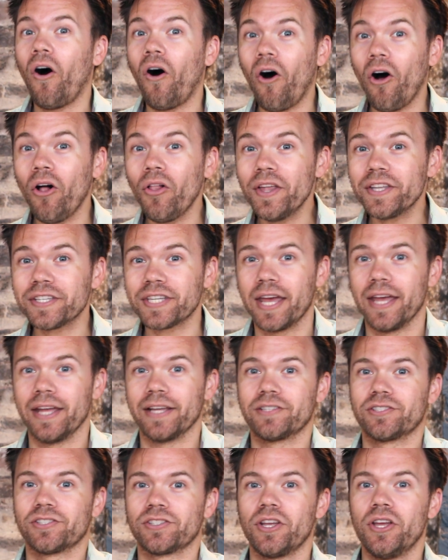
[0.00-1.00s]
All it
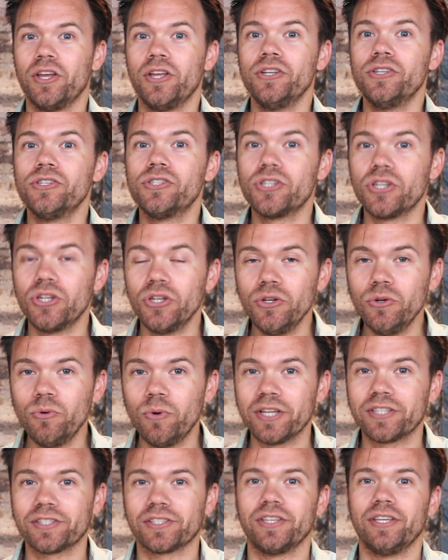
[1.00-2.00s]
takes, 2
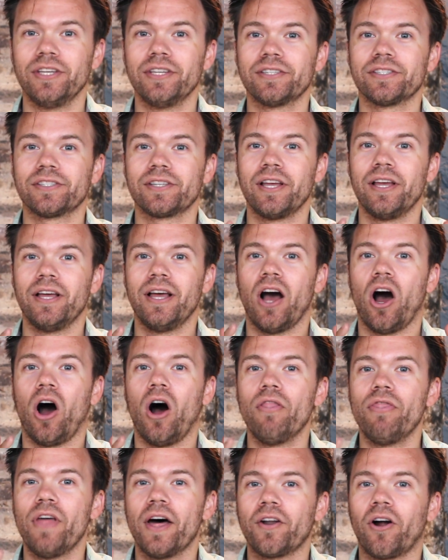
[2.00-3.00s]
whiskeys
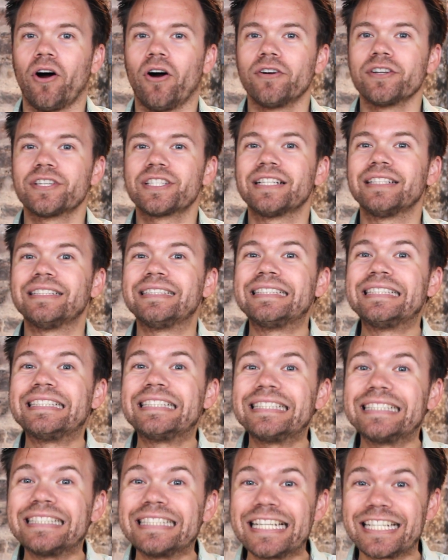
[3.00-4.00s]
that are
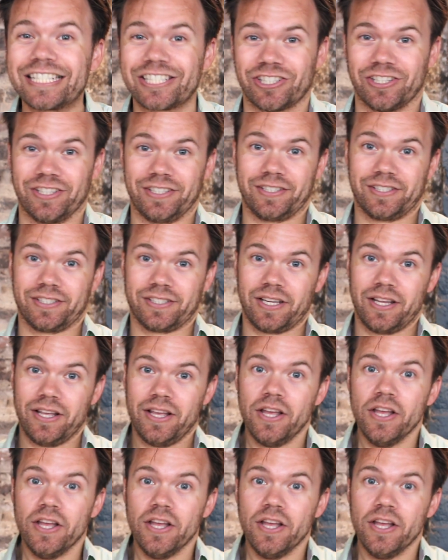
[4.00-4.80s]
delicious.